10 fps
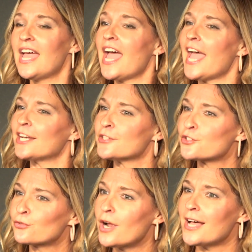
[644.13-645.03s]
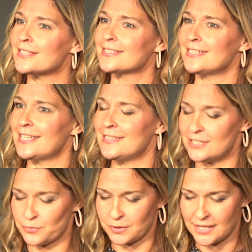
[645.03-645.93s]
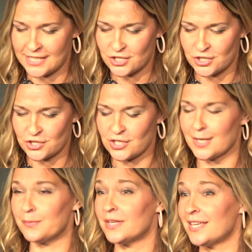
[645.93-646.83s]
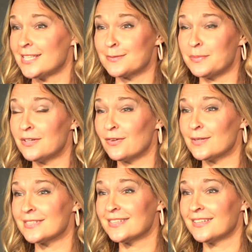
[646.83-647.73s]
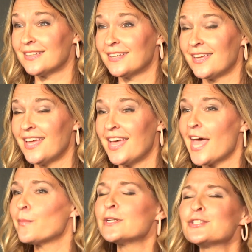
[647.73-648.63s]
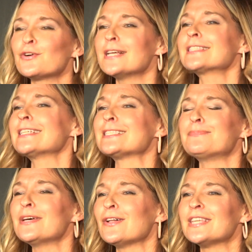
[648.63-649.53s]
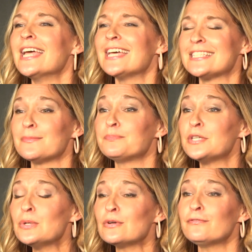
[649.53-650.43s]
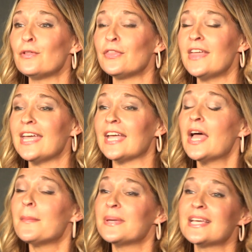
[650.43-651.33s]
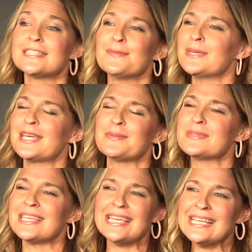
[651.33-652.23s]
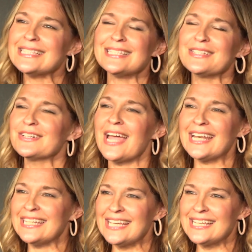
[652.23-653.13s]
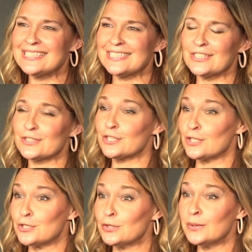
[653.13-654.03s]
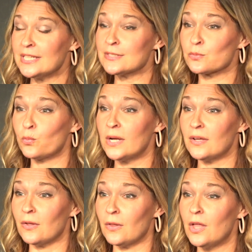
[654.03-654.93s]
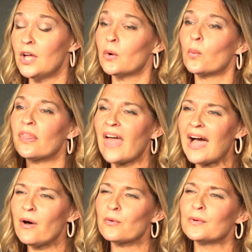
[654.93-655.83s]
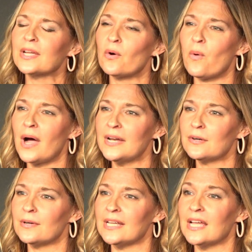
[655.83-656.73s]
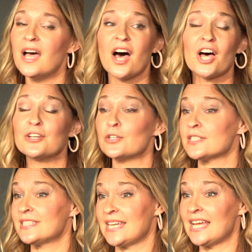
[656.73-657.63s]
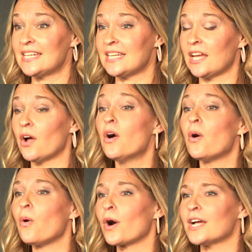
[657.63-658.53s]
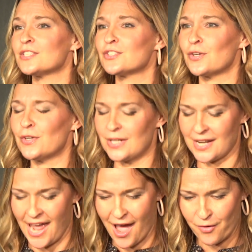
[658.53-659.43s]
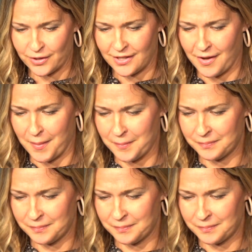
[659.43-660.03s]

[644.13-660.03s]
and trust in this relationship is built. And when trust gets built, it's a beautiful thing because it becomes easier and easier to do his will without requiring understanding or a certain outcome.